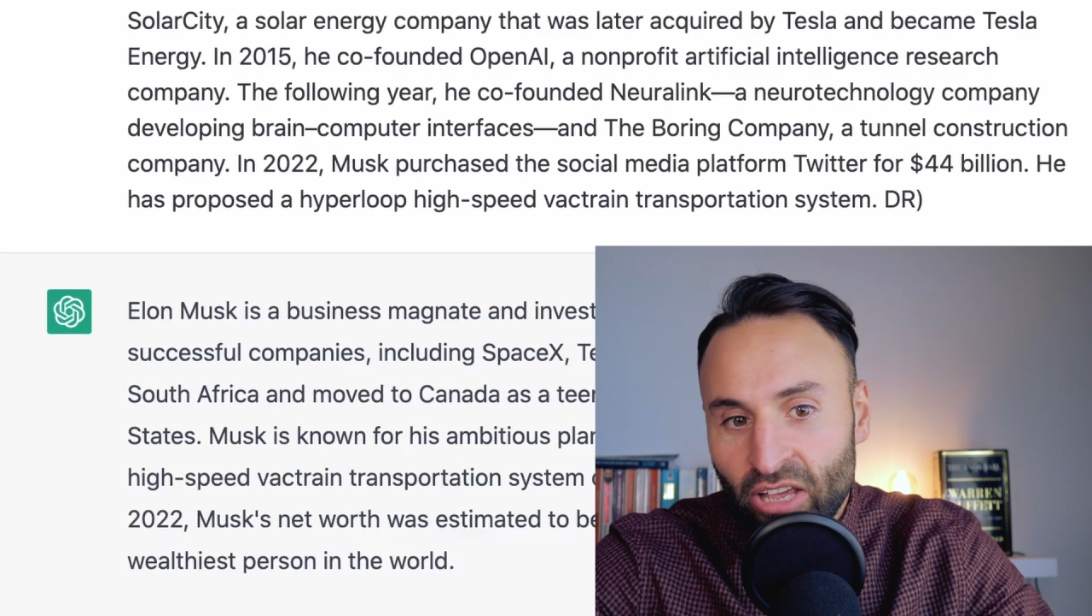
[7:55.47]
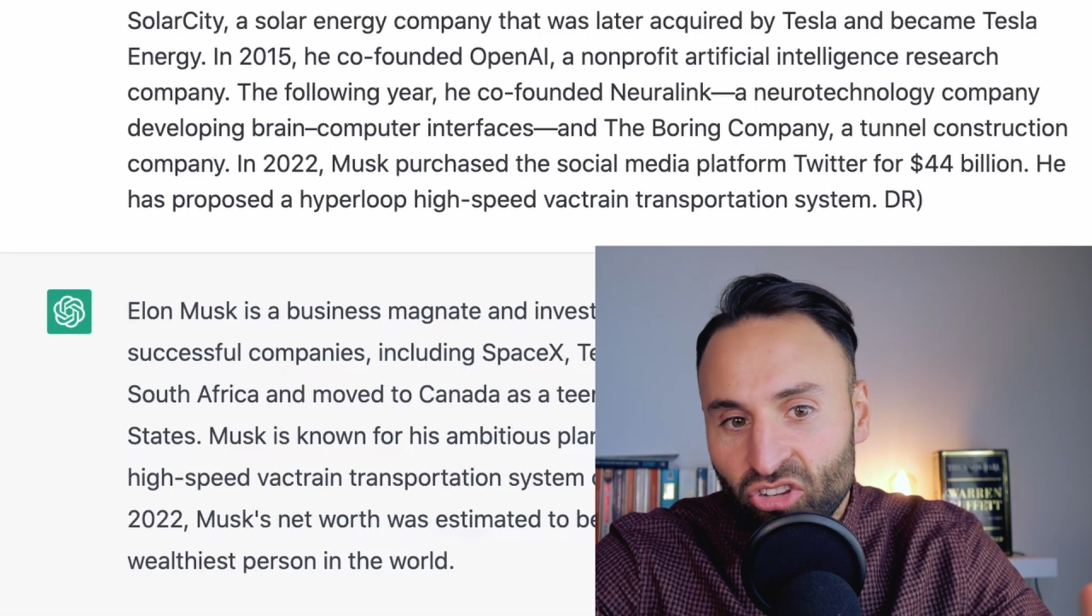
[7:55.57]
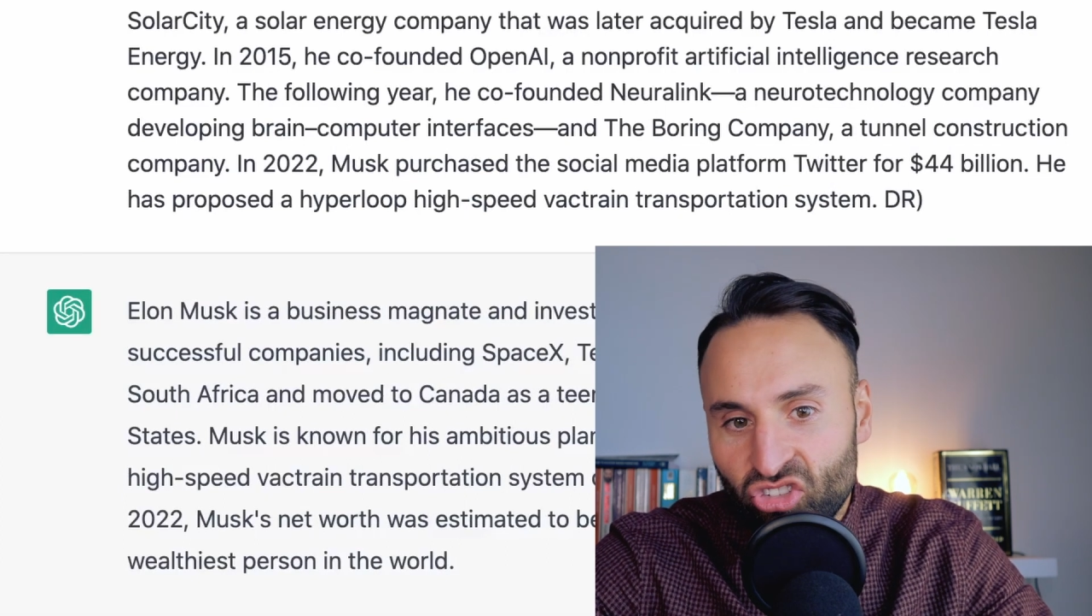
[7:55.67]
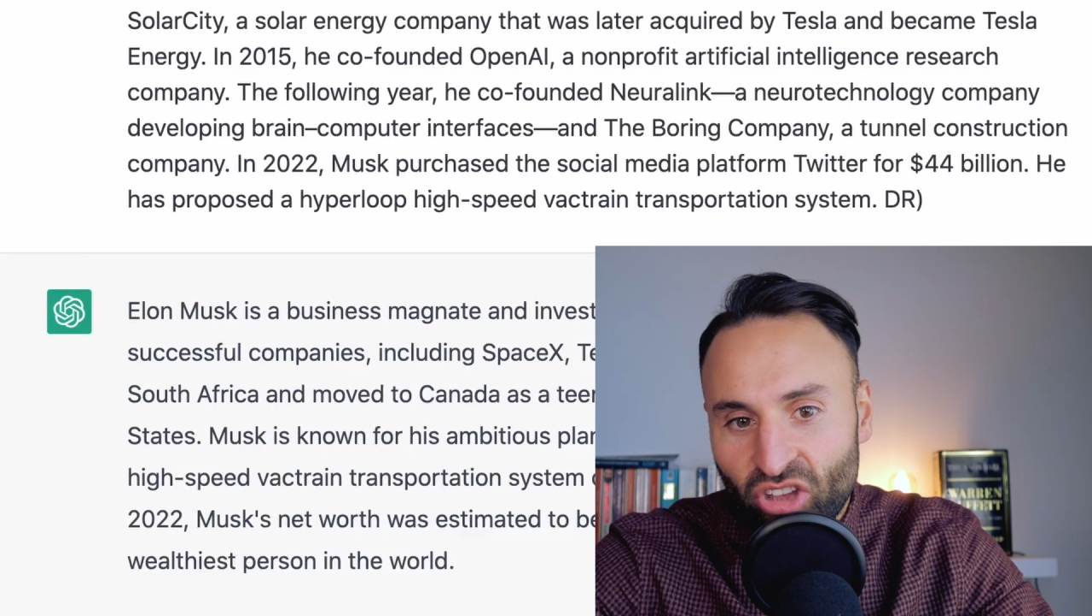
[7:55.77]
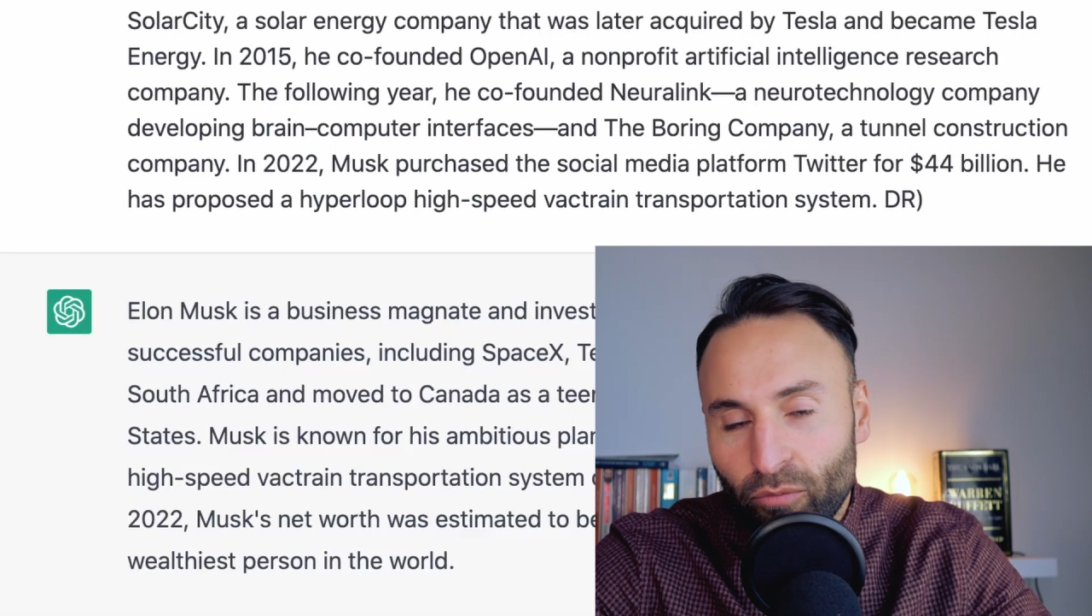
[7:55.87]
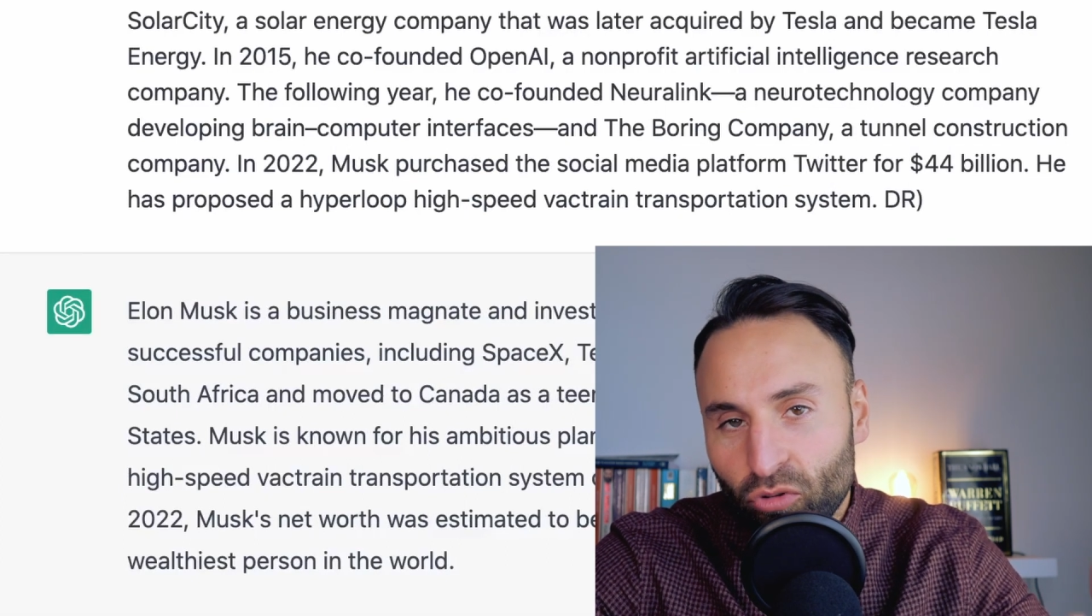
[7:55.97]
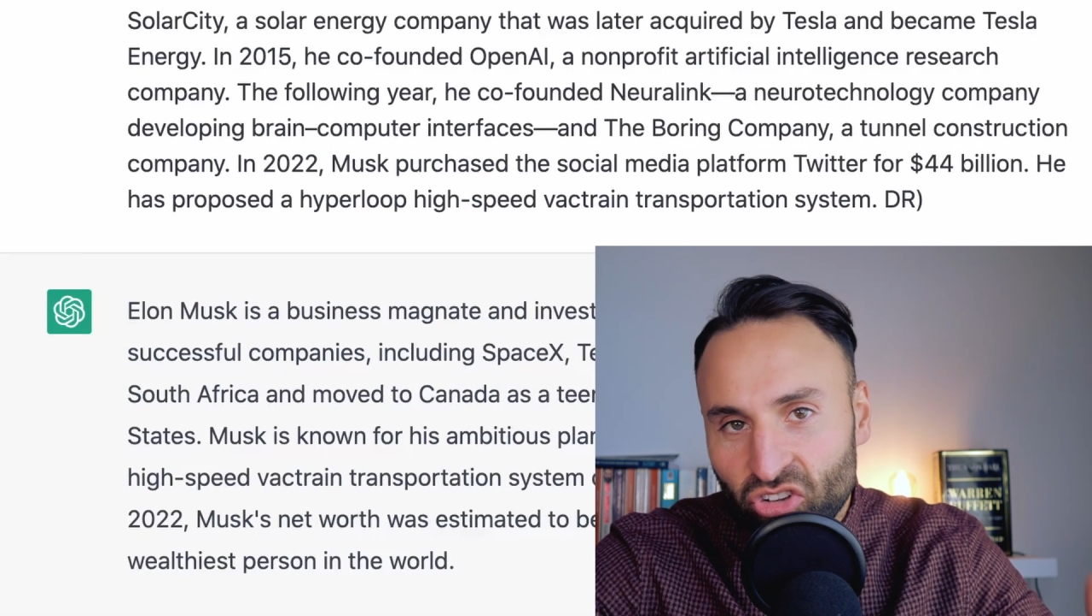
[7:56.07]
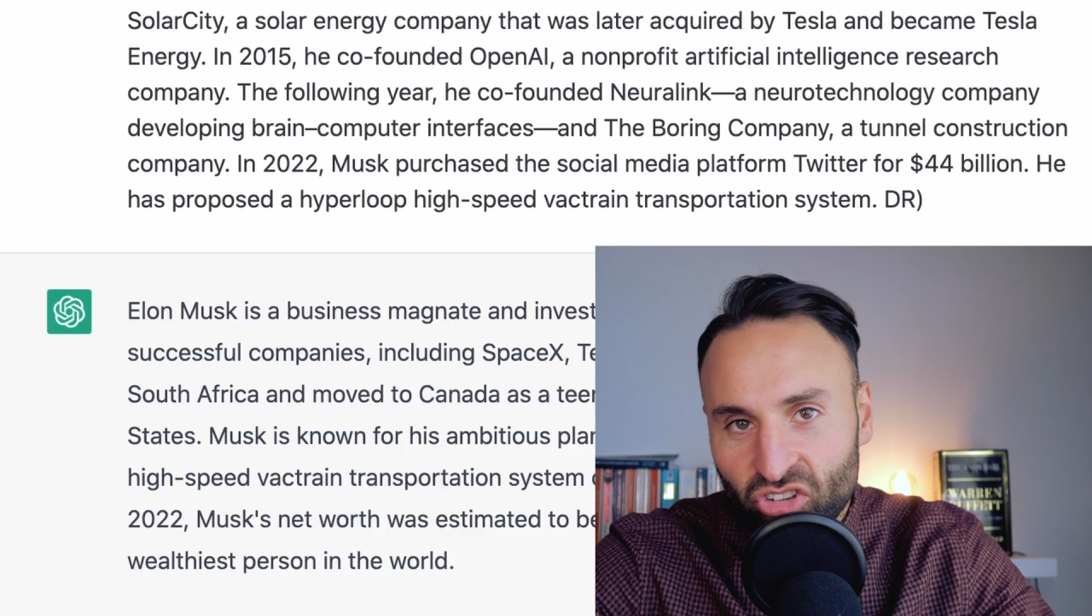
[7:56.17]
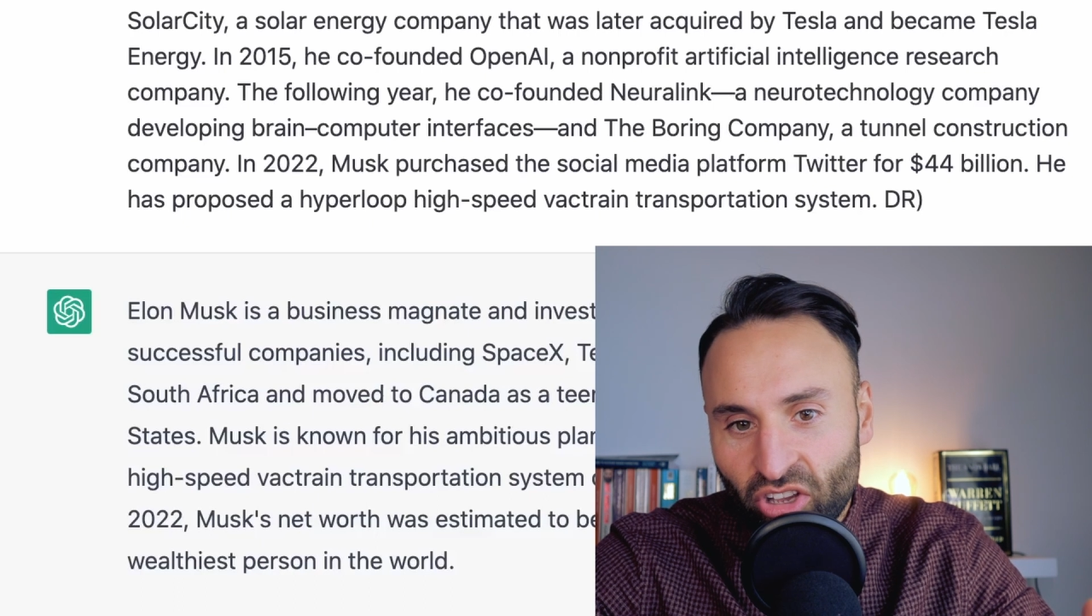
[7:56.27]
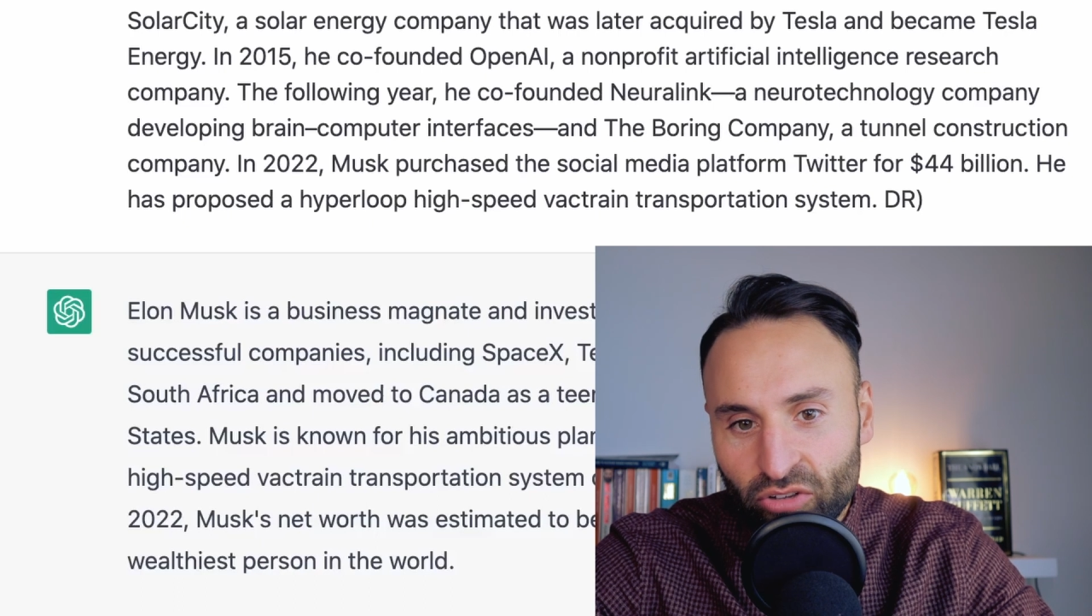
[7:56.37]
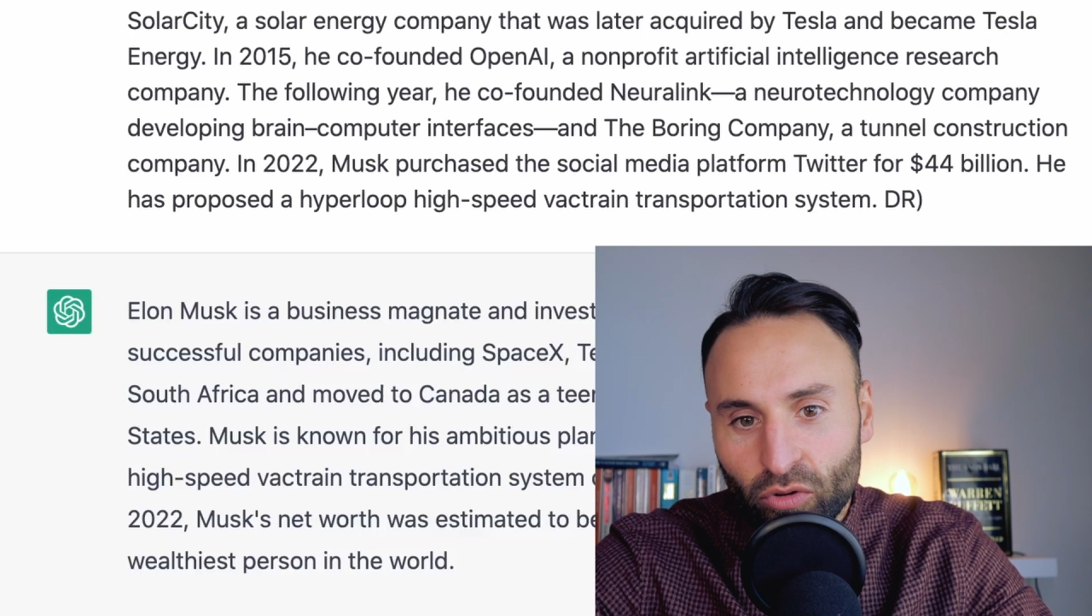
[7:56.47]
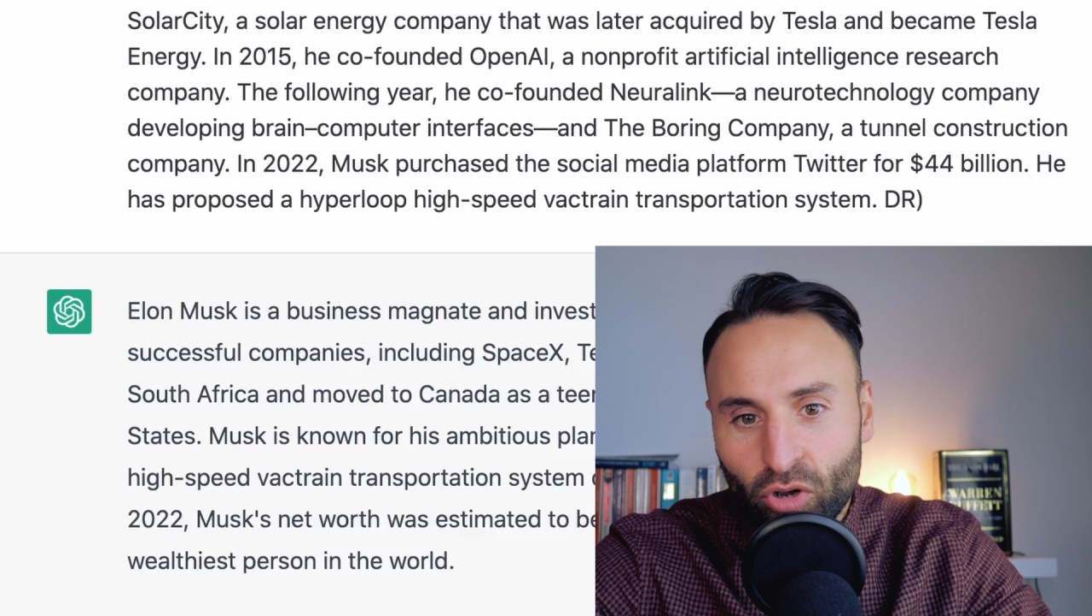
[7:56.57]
several successful